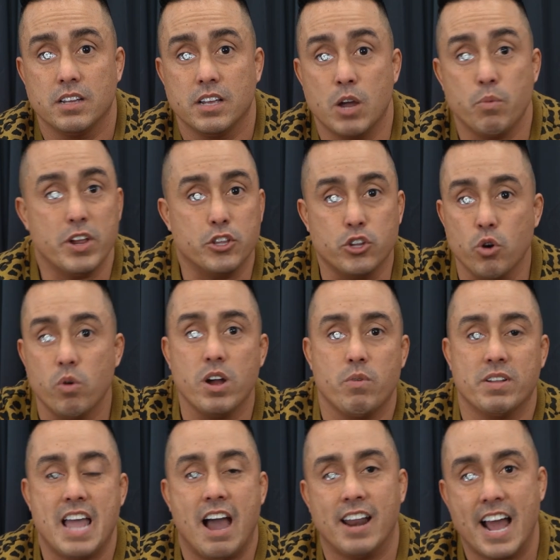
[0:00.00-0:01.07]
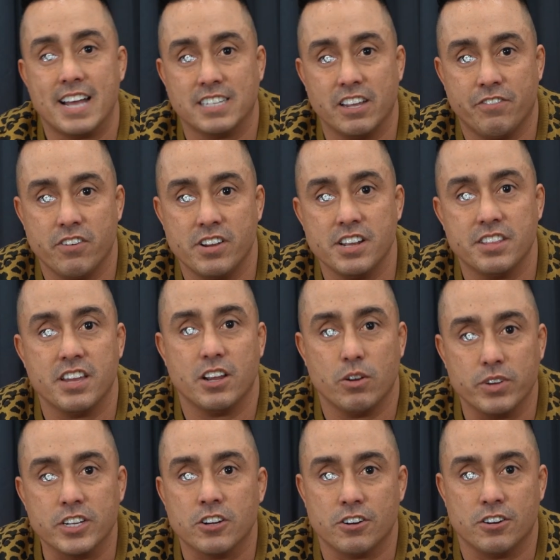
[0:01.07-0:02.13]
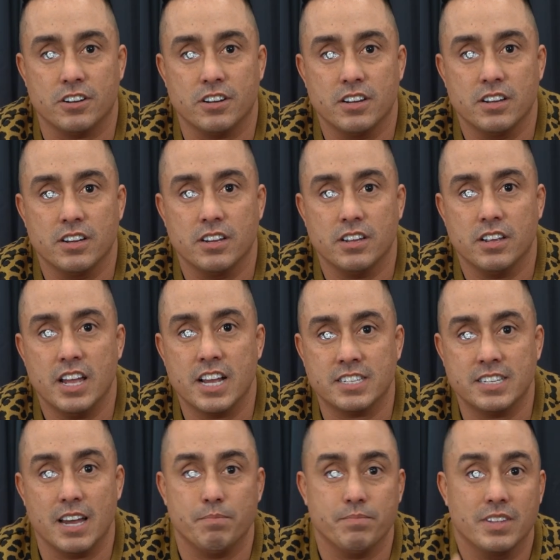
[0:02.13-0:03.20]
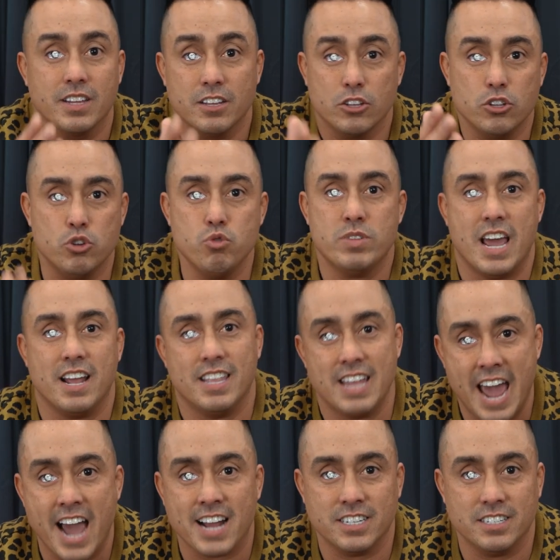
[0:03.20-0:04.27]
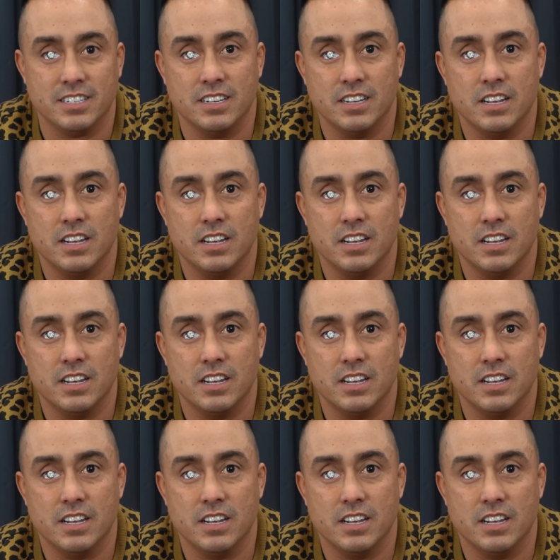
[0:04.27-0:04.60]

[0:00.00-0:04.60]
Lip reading: And we do it without asking for anything in return, except you take the action.